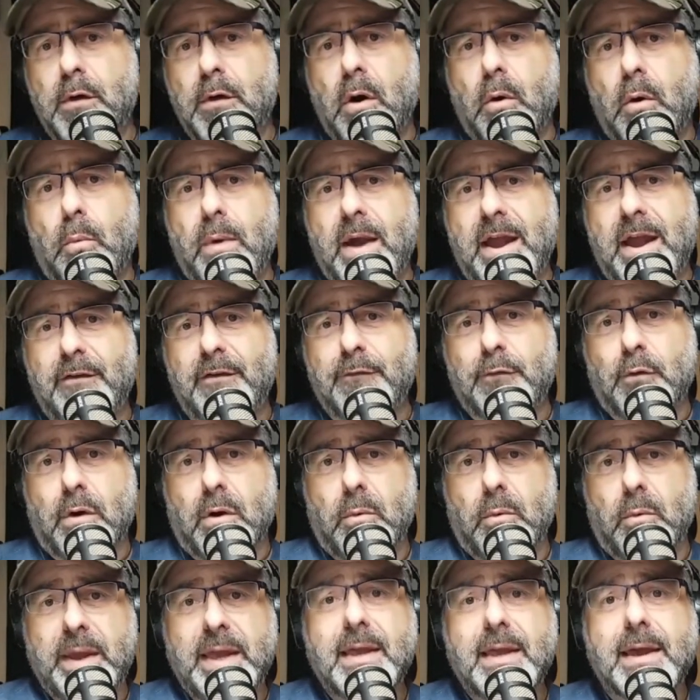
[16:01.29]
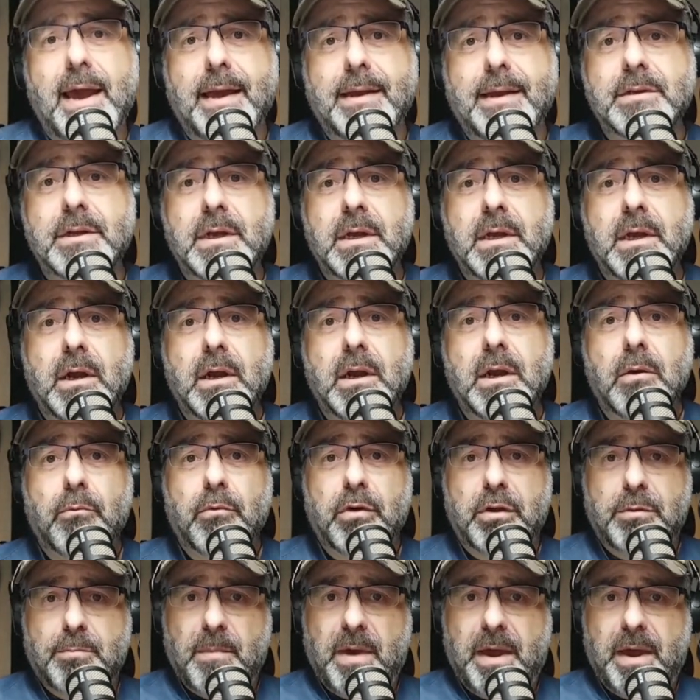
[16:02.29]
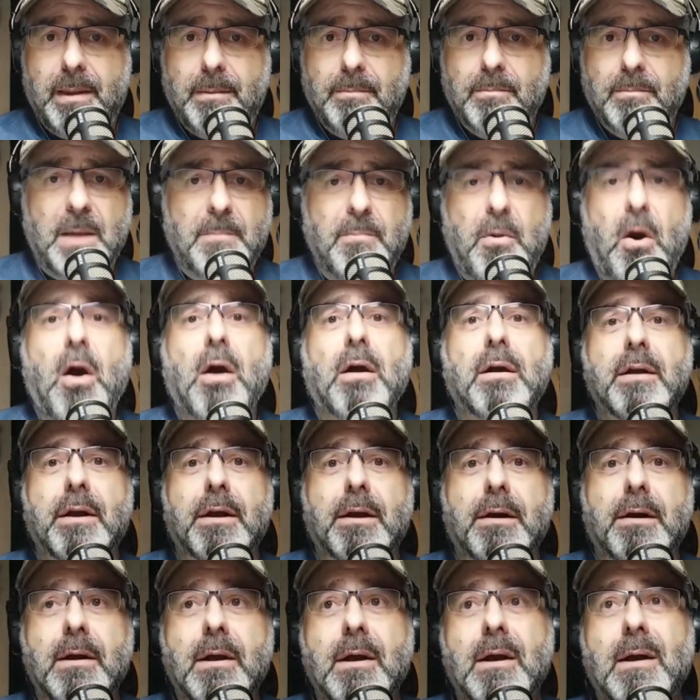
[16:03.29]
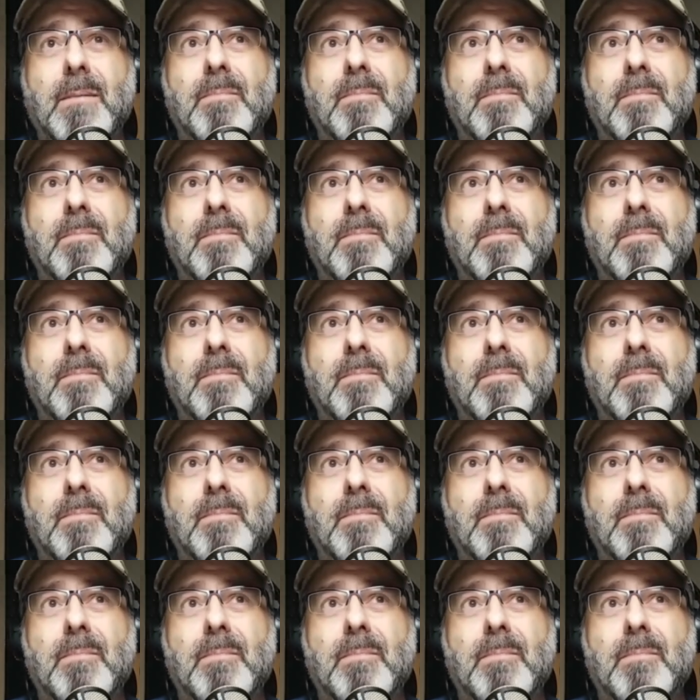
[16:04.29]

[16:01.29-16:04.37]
away for a weekend with my my partner